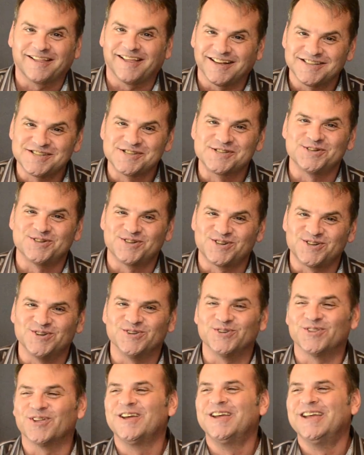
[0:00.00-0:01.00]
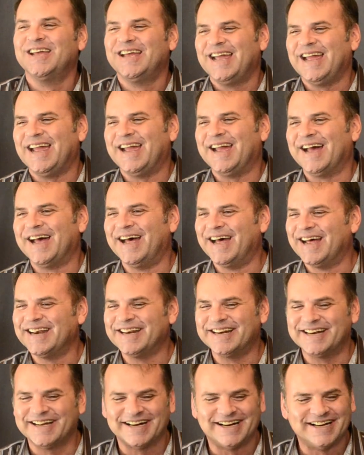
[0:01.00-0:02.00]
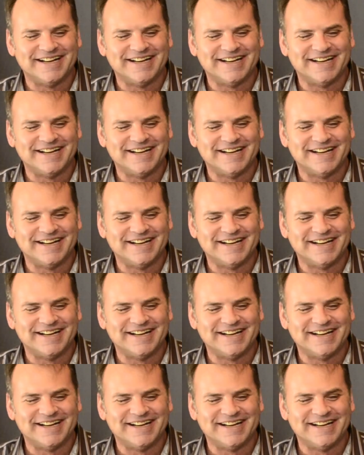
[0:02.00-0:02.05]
That's the truth. And